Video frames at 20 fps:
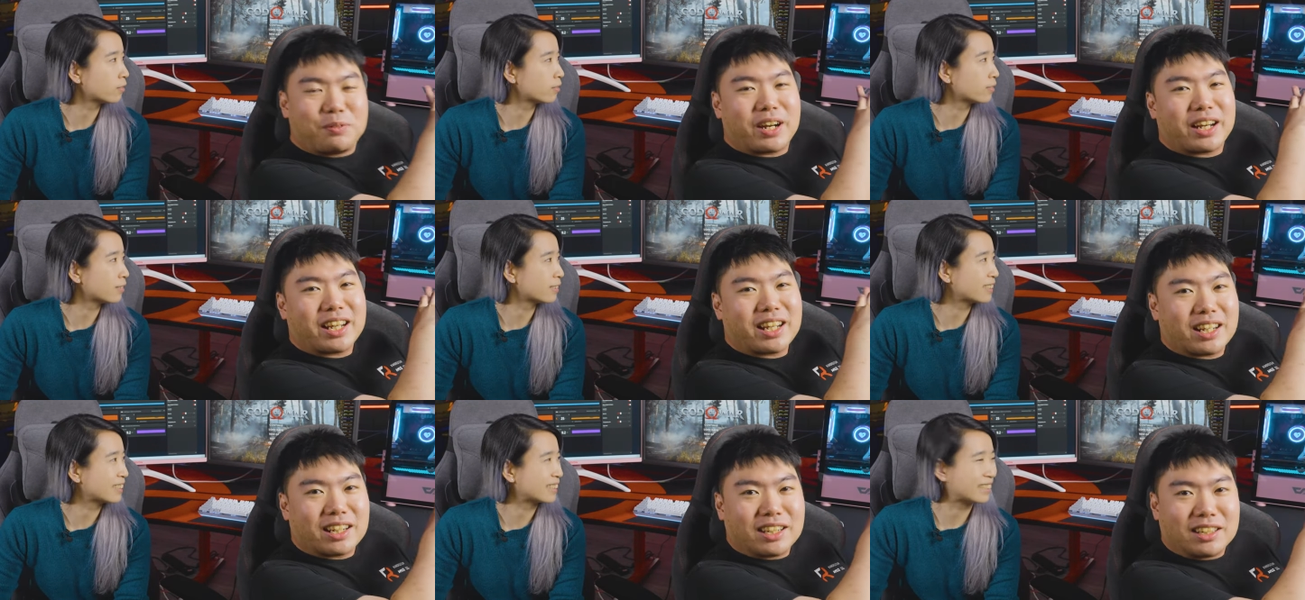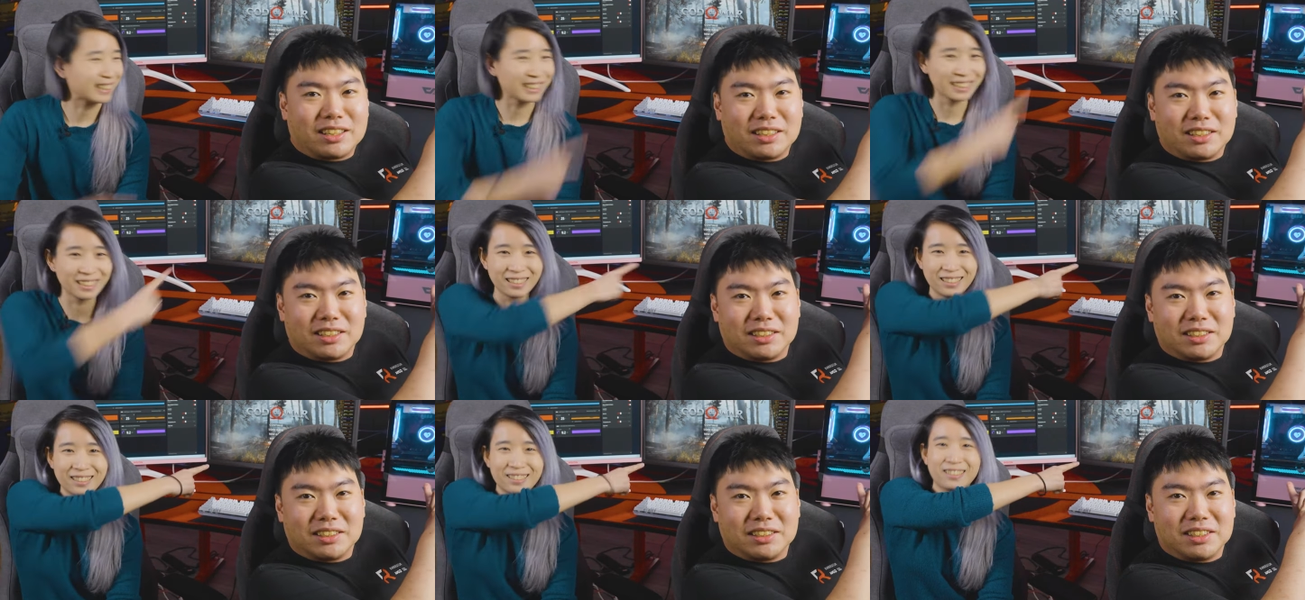Speaker 1: right here.
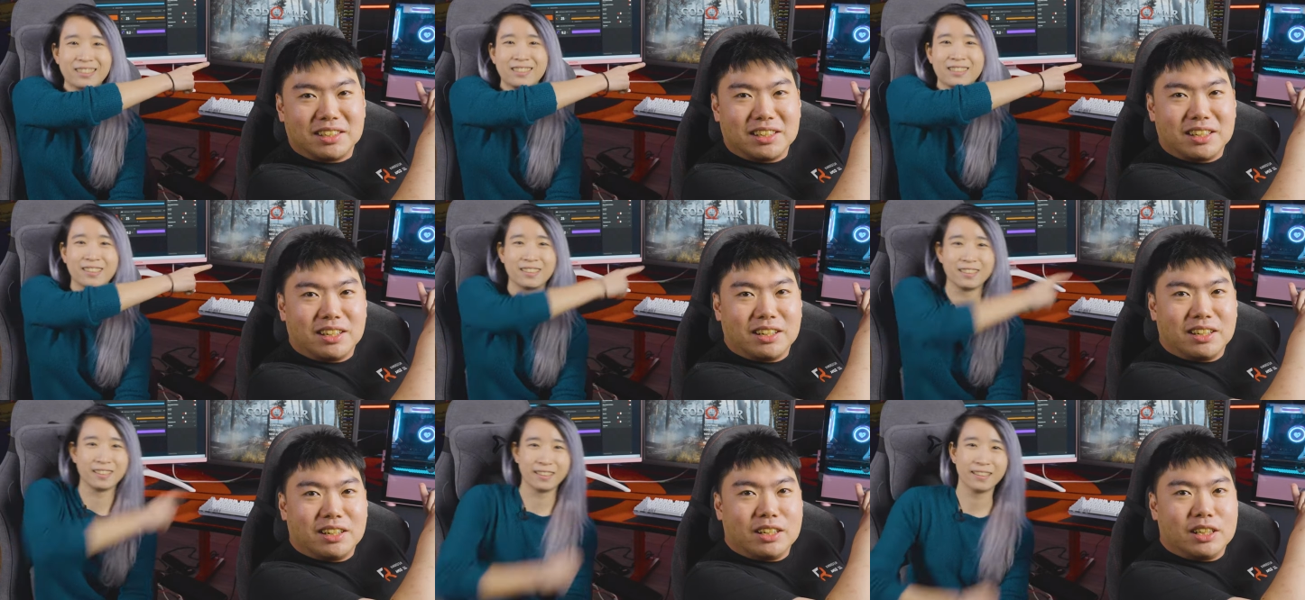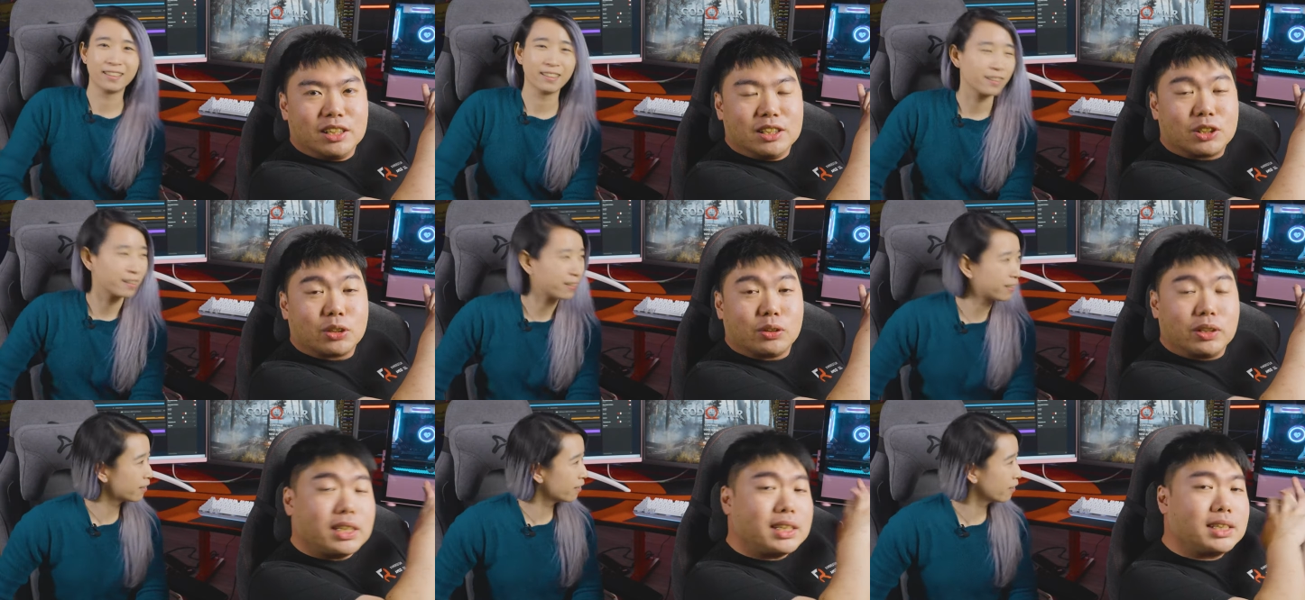
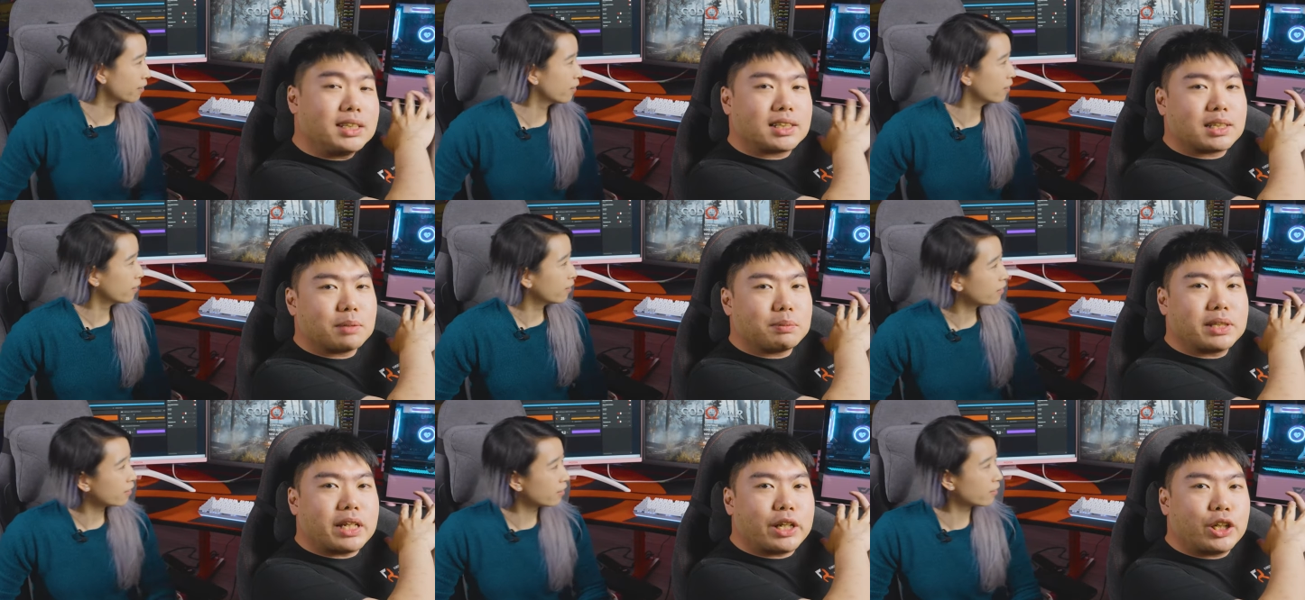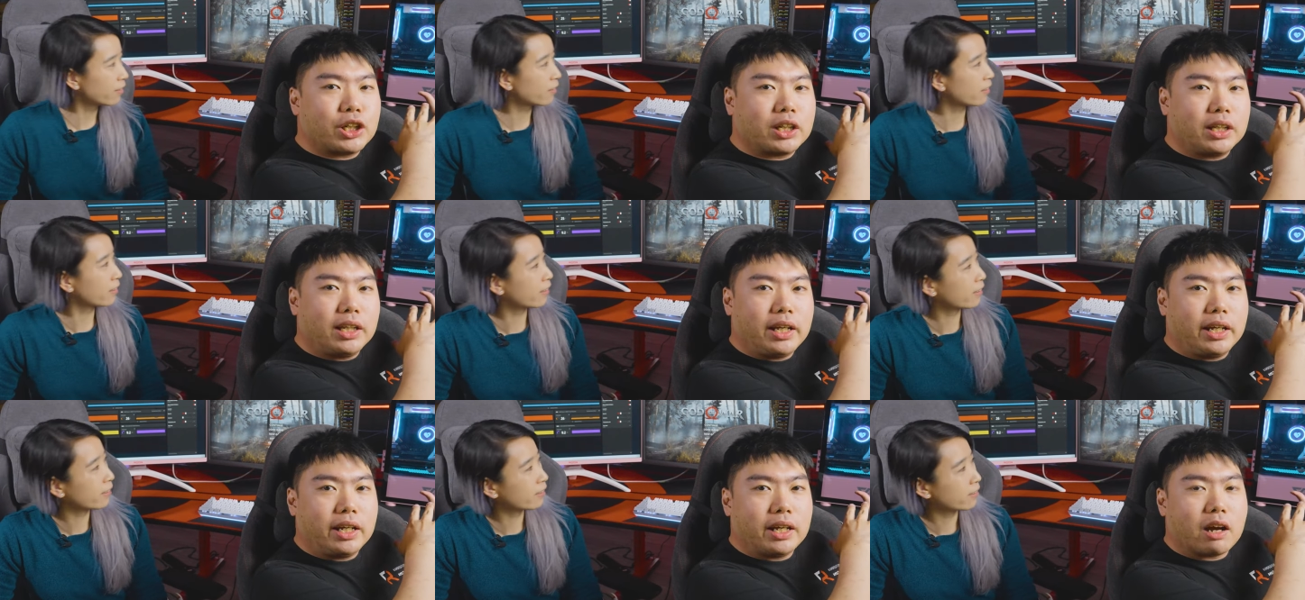So this system is
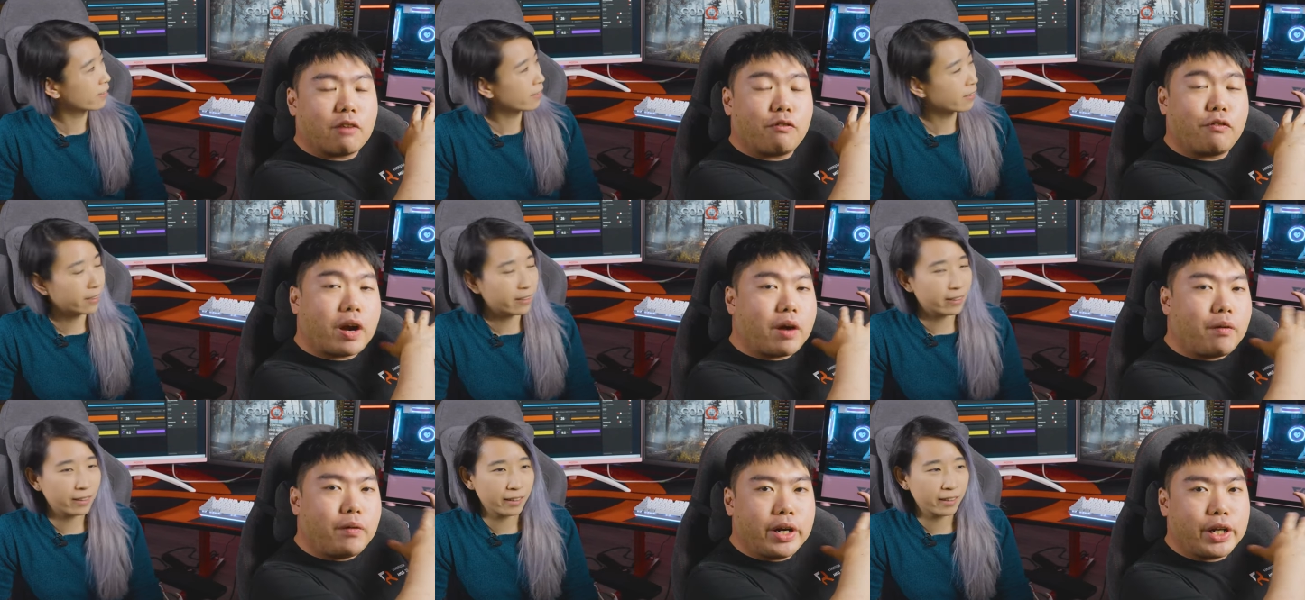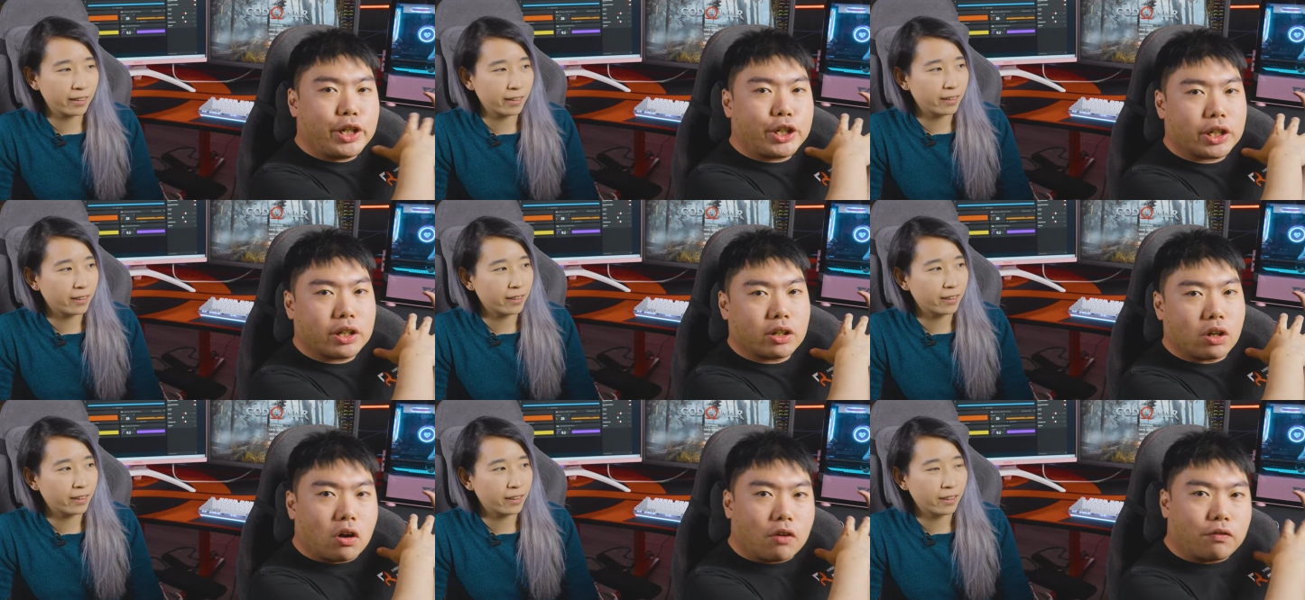actually a
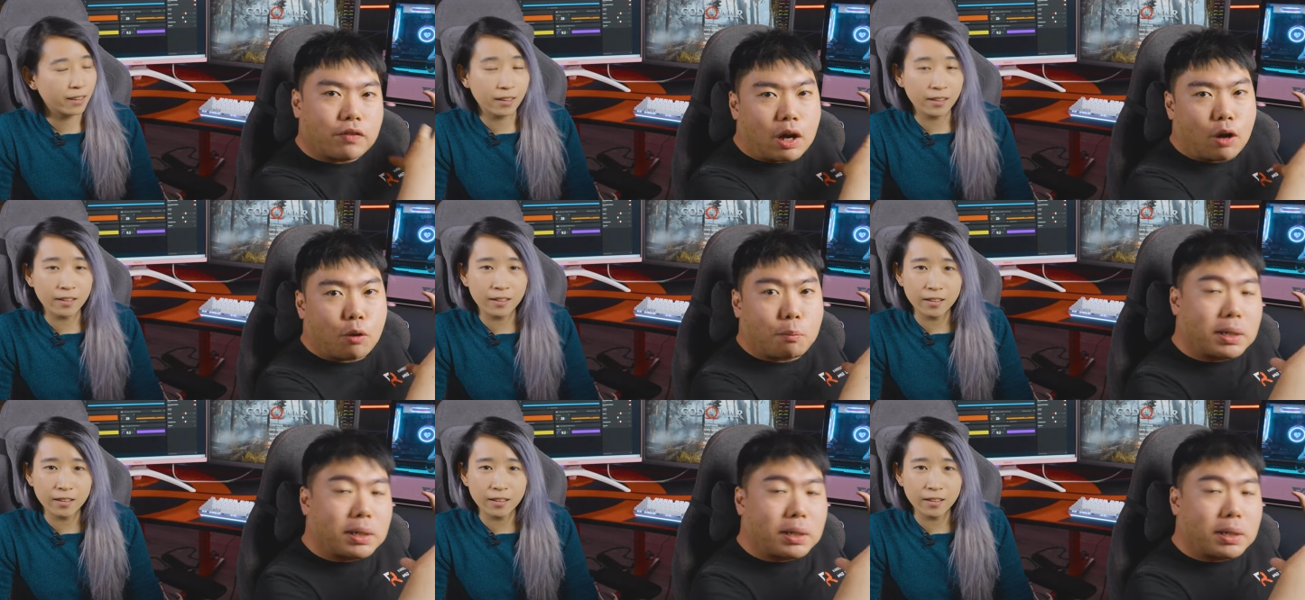variation of our